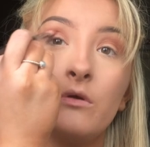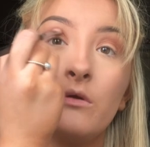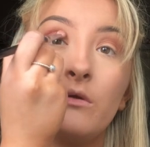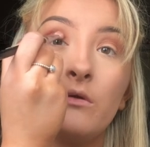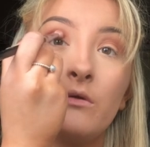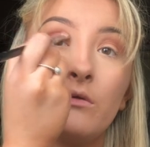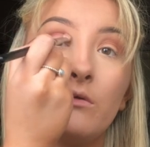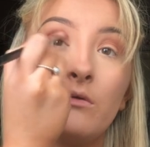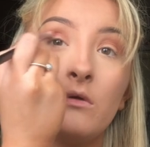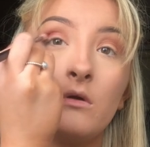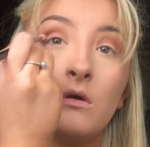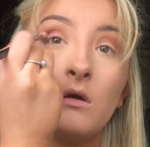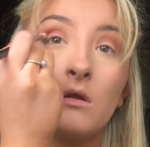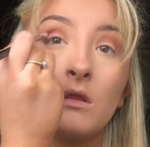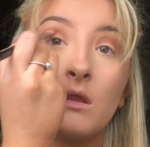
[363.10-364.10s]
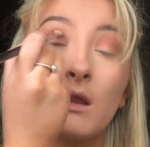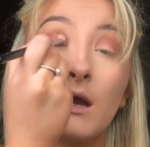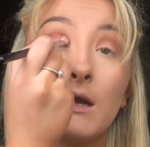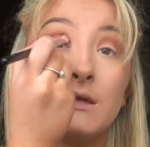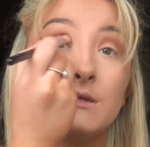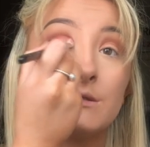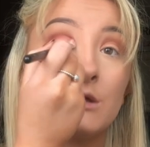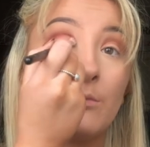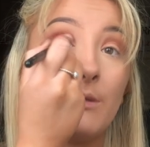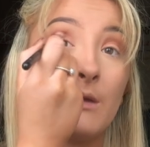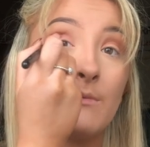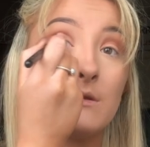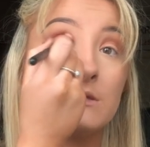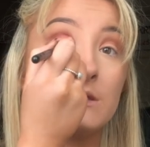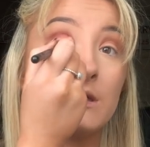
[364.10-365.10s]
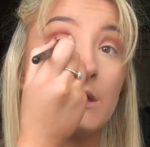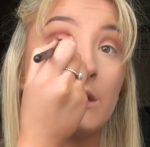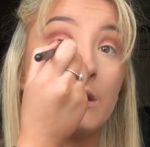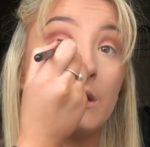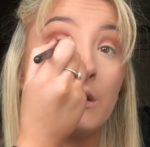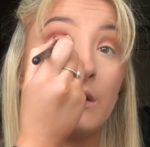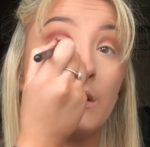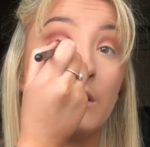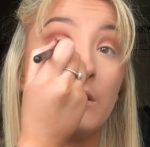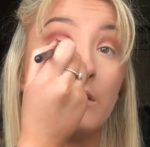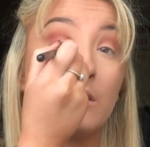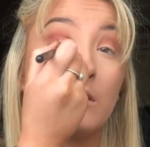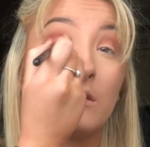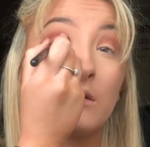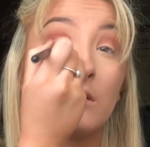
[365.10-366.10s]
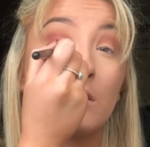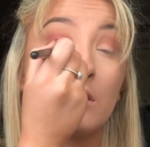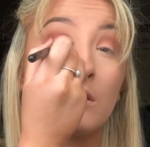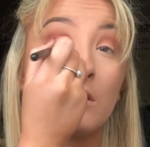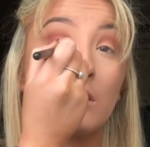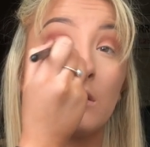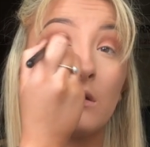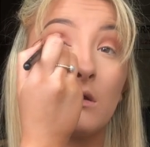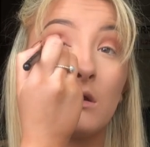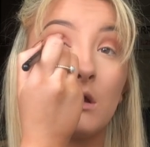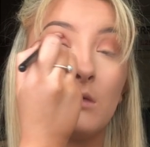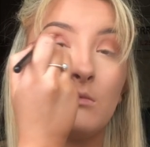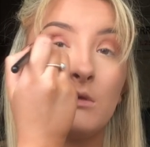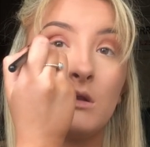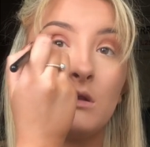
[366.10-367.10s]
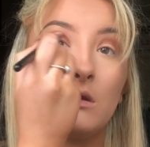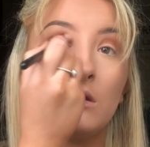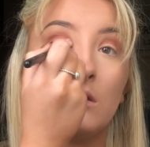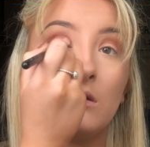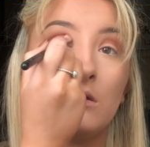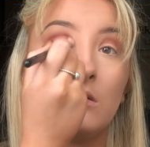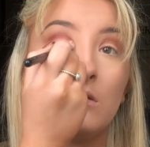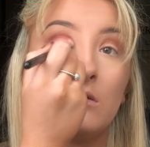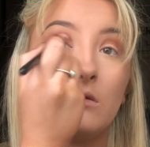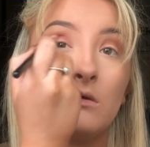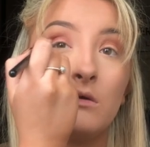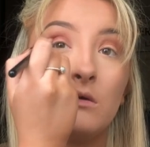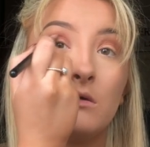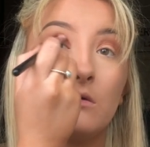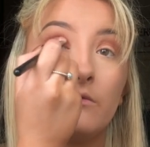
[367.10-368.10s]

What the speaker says: pink. That is so pigmented. I am in love.